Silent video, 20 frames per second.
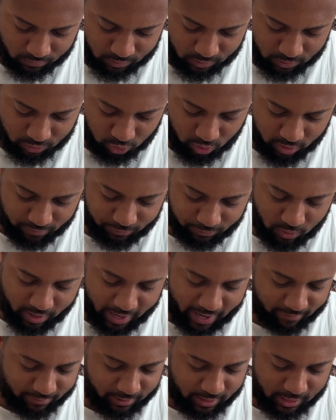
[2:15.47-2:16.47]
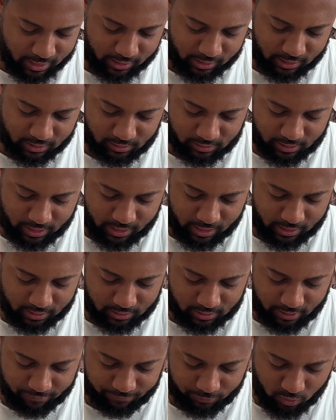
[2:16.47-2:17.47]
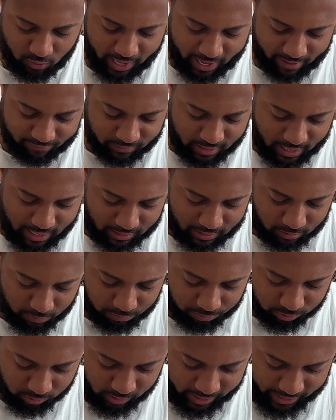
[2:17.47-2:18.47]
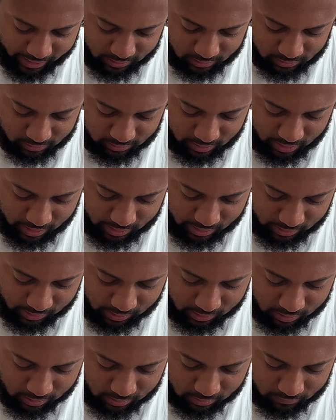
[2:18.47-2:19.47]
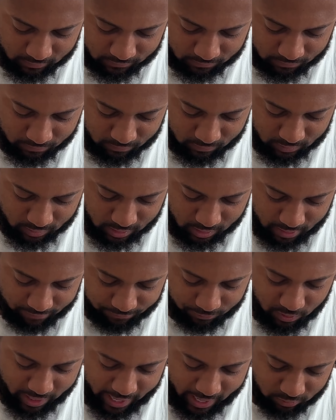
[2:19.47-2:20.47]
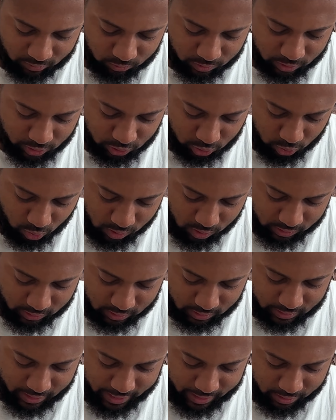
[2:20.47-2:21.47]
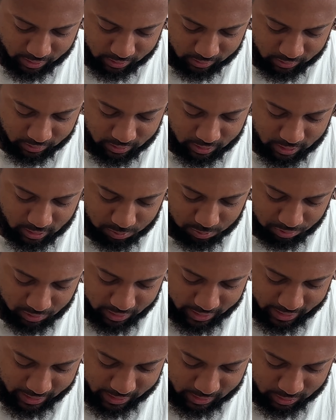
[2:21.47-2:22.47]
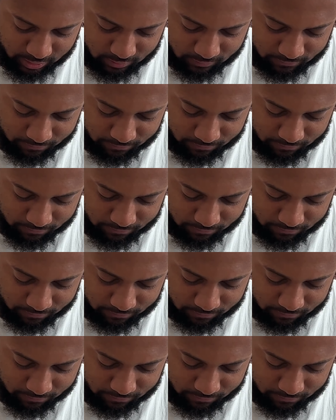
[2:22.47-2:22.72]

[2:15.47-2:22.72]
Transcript: So if you have done these things, if you have not oppressed any, if you have restored the debtor his pledge,